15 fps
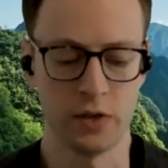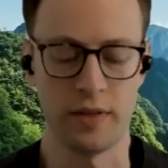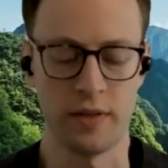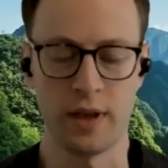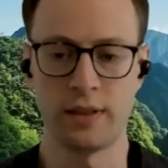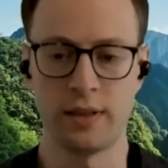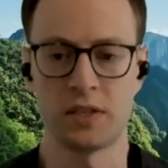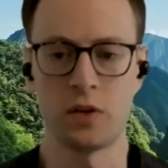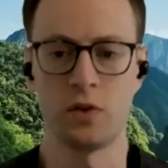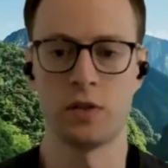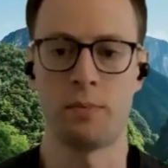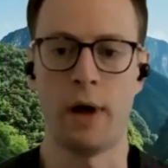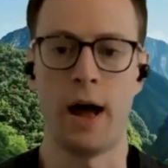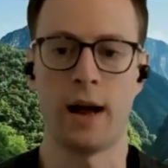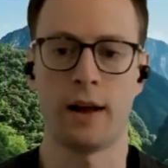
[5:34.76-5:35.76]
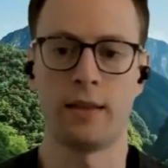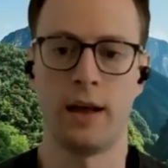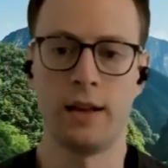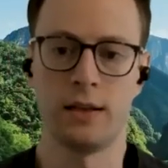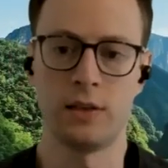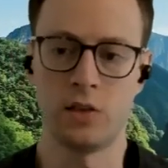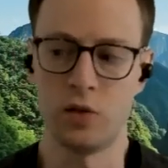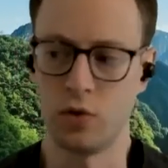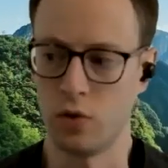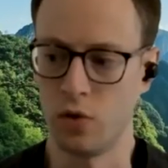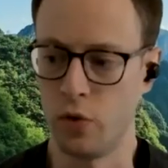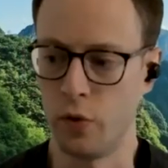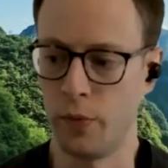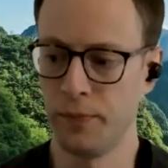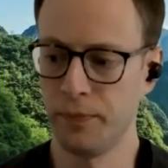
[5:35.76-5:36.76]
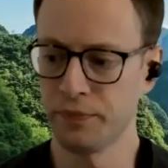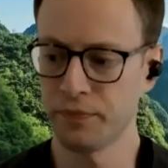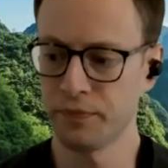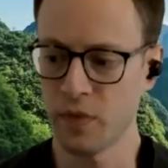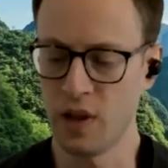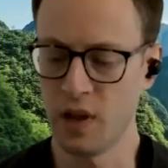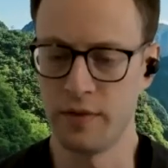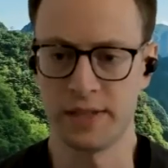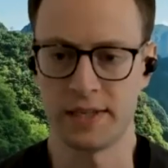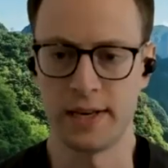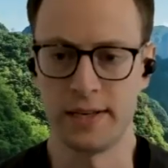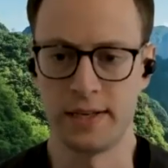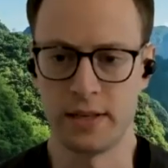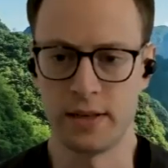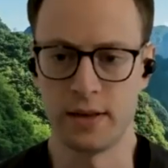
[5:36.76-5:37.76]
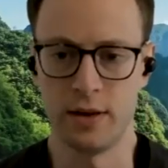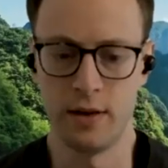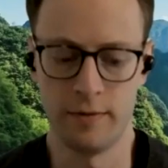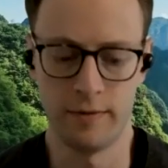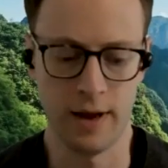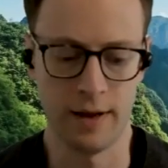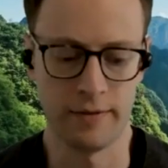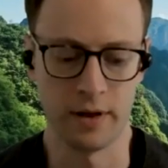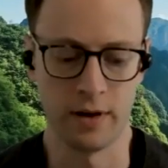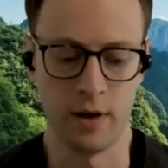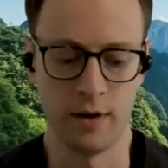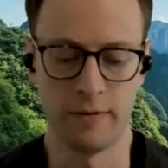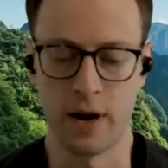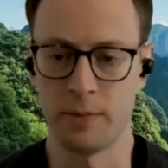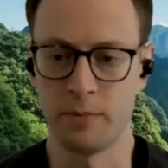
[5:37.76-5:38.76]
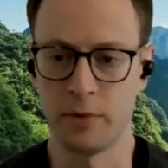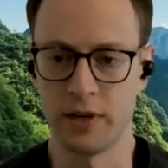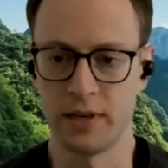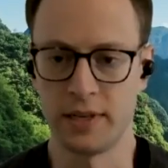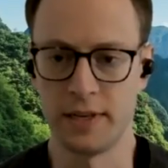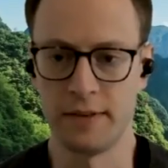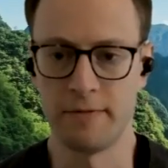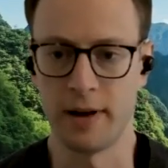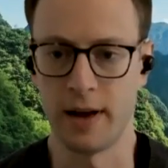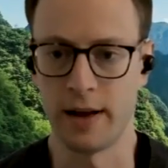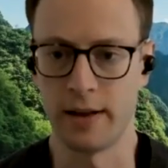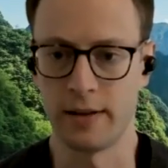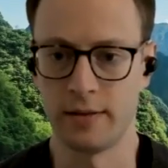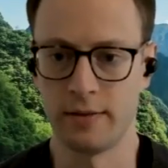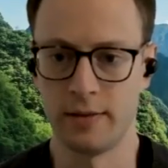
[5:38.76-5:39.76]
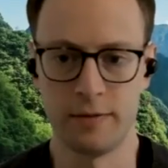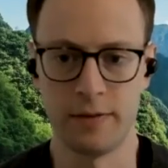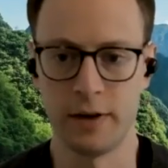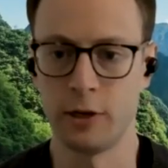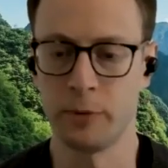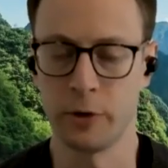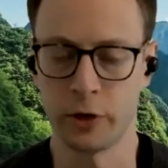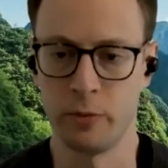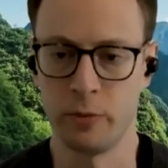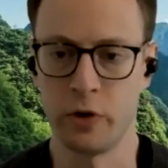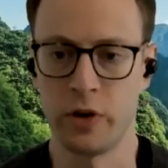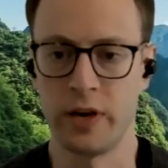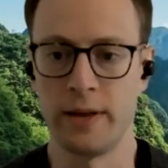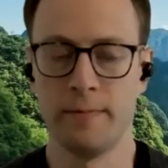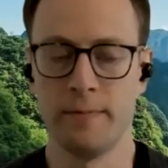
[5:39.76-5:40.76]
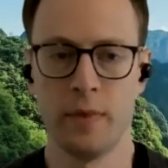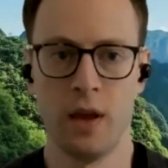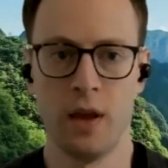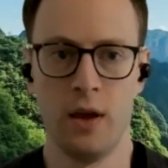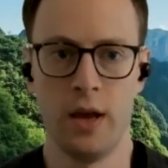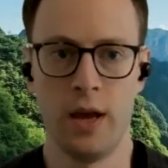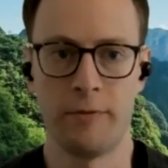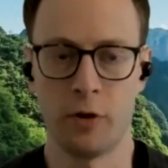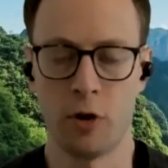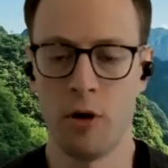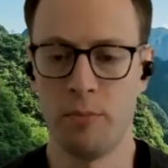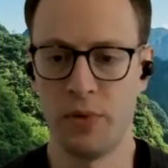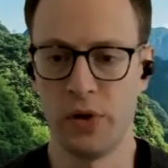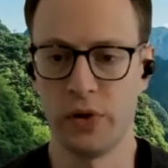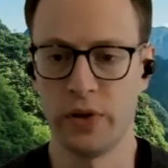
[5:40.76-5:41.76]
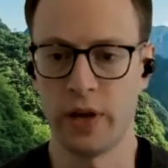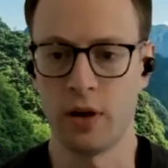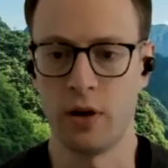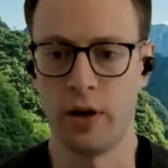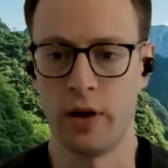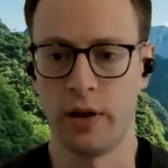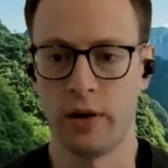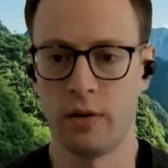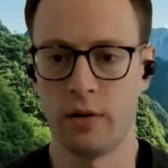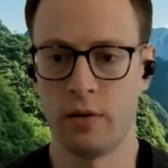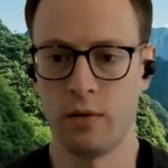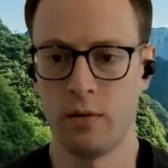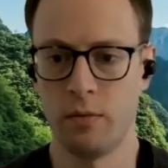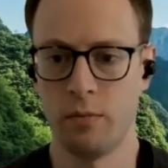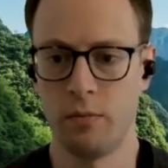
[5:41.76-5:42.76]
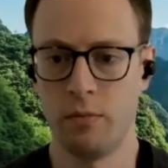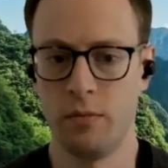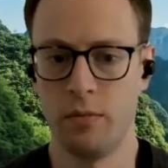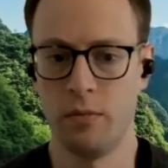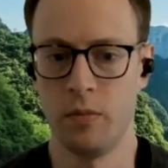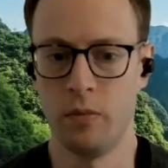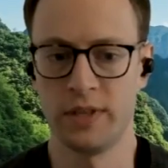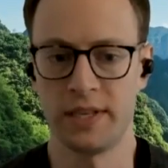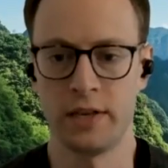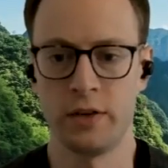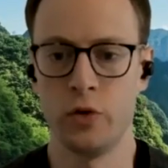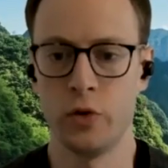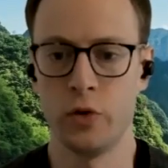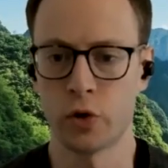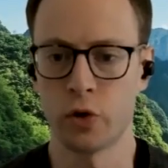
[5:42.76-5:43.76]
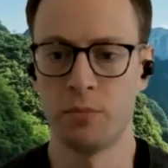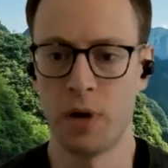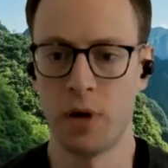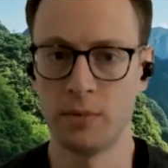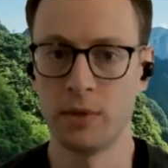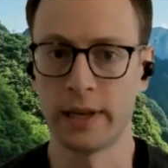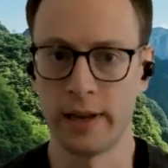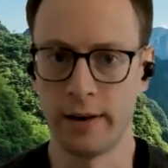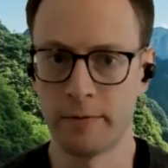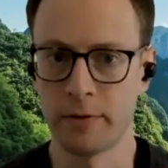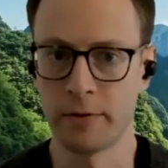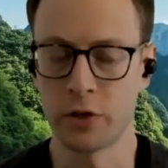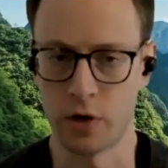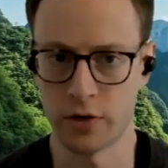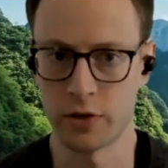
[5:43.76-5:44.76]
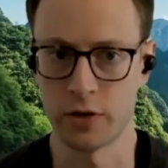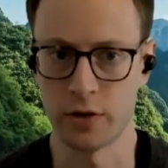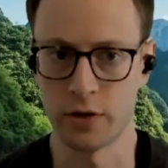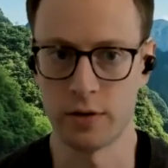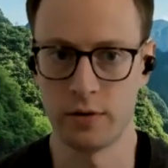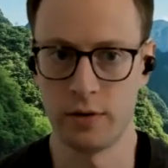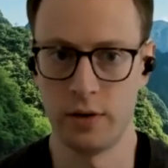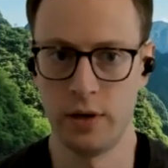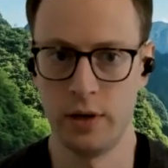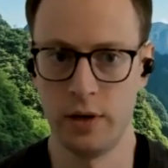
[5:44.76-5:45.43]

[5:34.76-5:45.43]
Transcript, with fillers: So I think this goes back then to this idea of having a, a vibrant DeFi developer community. If you're all building on, let's say, neutral public infrastructure,